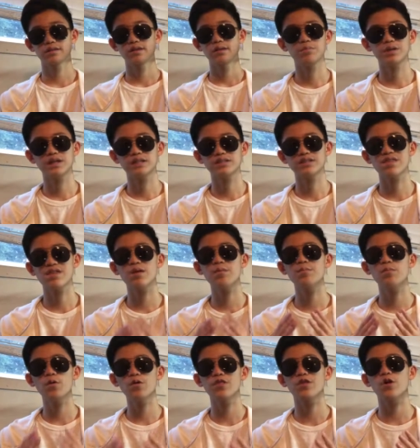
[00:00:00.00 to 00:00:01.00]
because they're
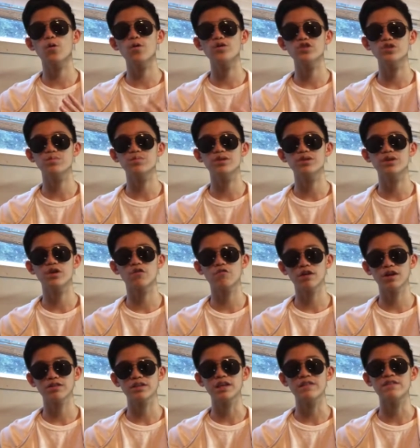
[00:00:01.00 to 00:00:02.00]
both going to be
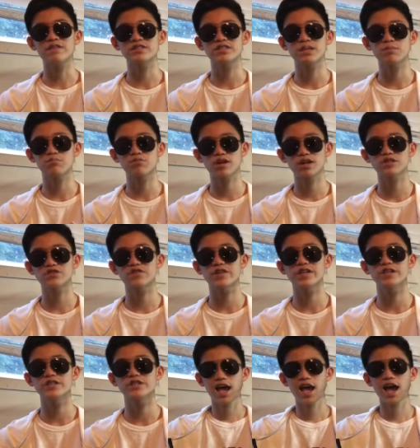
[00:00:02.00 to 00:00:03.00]
around in the same price
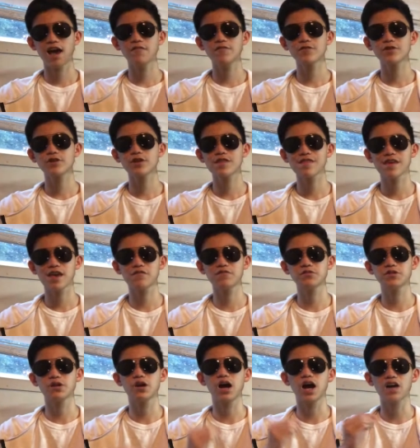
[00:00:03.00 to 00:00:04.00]
range after the iPhone
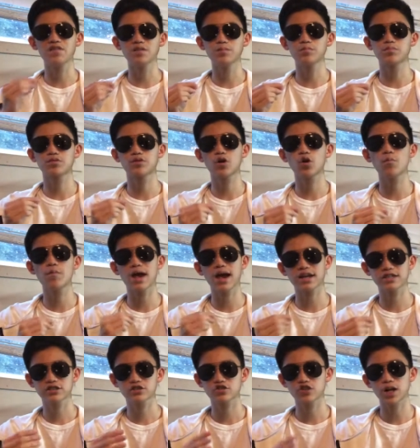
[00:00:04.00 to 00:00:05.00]
11 Pro
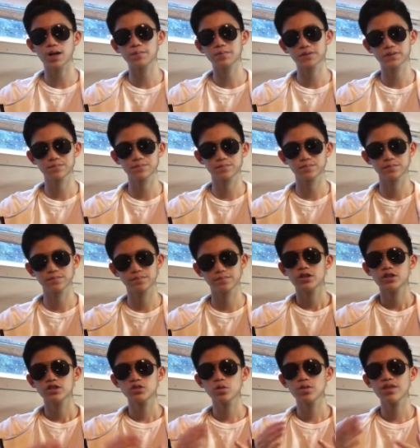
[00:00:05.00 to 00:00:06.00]
Max drops.
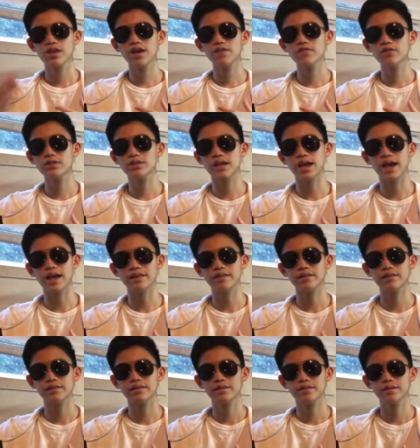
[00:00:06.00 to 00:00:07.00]
So the iPhone 10
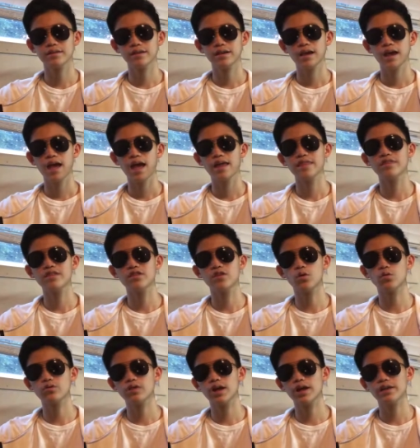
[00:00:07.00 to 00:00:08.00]
and the
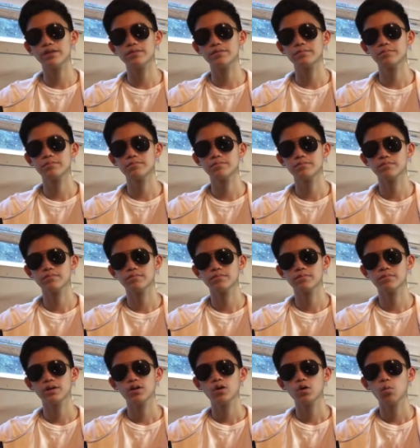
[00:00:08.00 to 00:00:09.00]
Note 9,
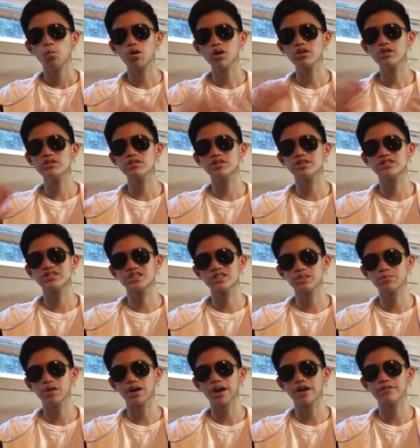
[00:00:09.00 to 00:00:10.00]
what are the
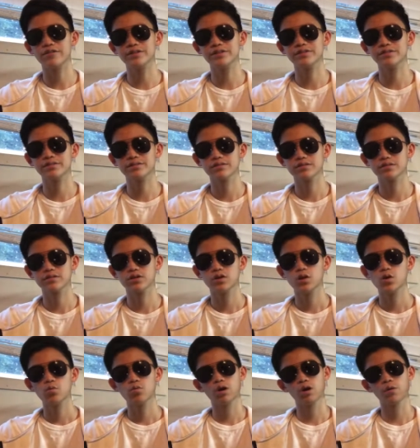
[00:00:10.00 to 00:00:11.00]
similarities?
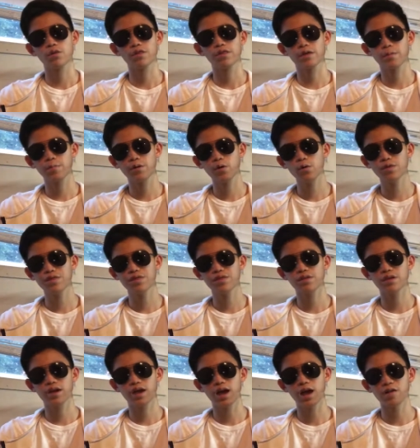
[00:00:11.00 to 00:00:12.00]
Well, they both
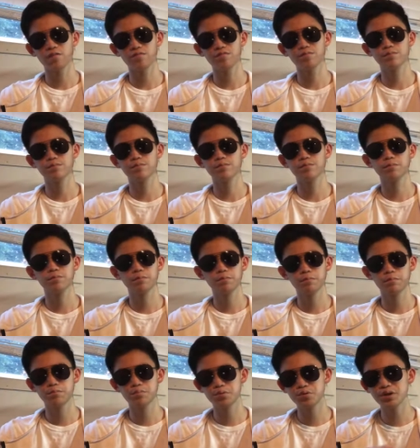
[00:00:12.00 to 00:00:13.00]
have
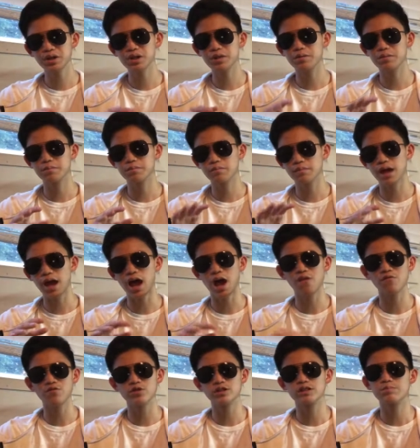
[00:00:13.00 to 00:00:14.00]
pretty
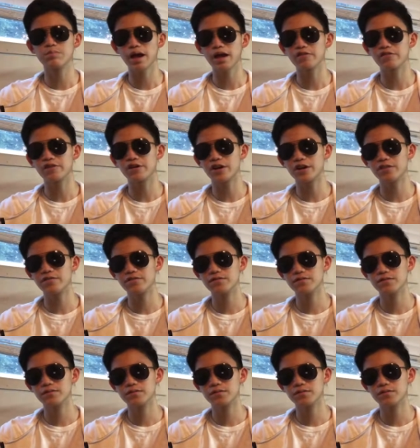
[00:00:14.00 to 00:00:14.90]
average battery life,